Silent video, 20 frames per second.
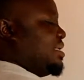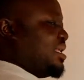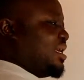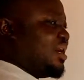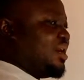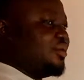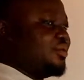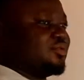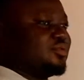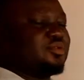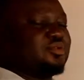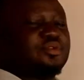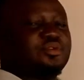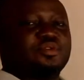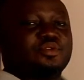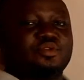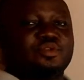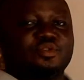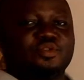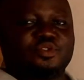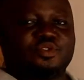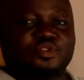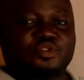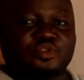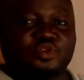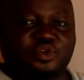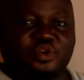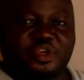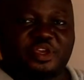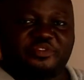Now,
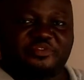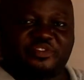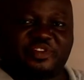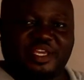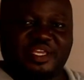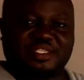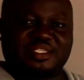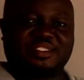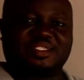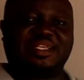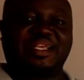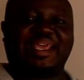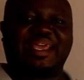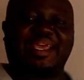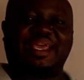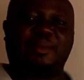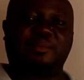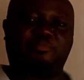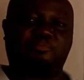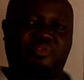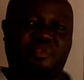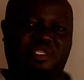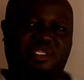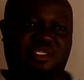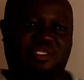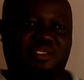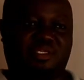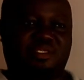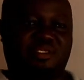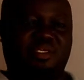two events A and
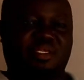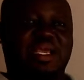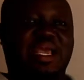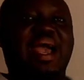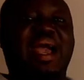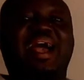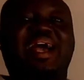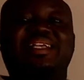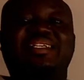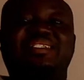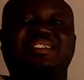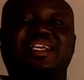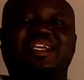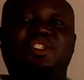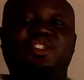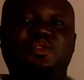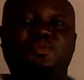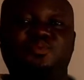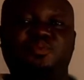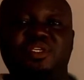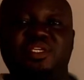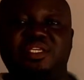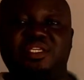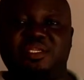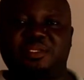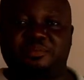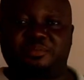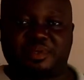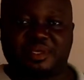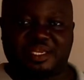B are said to be
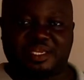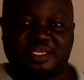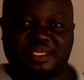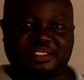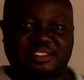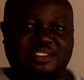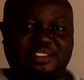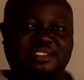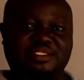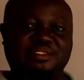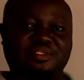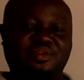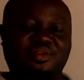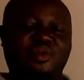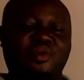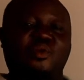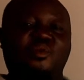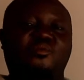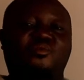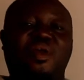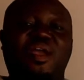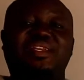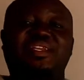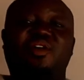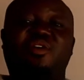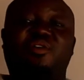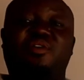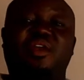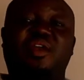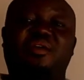independent when the
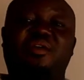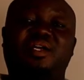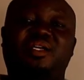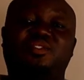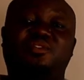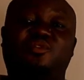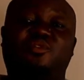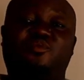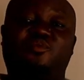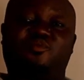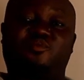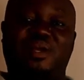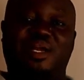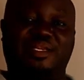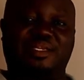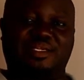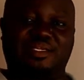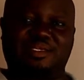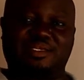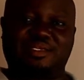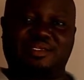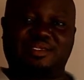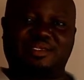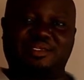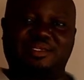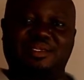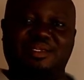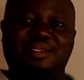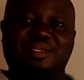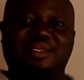occurrence of one
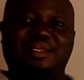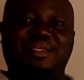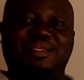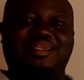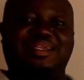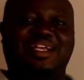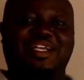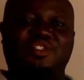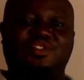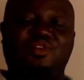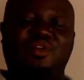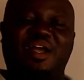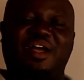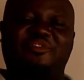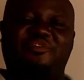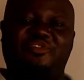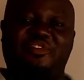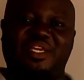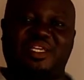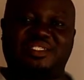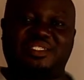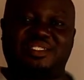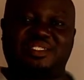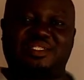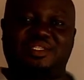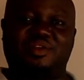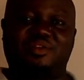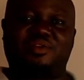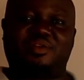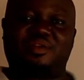does not affect
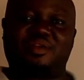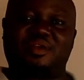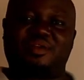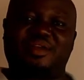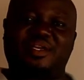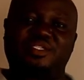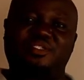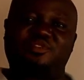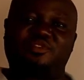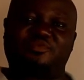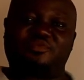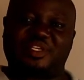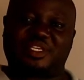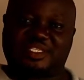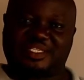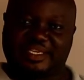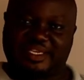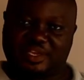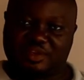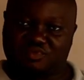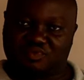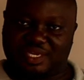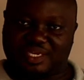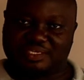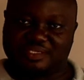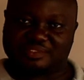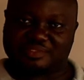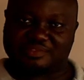the occurrence of the second one,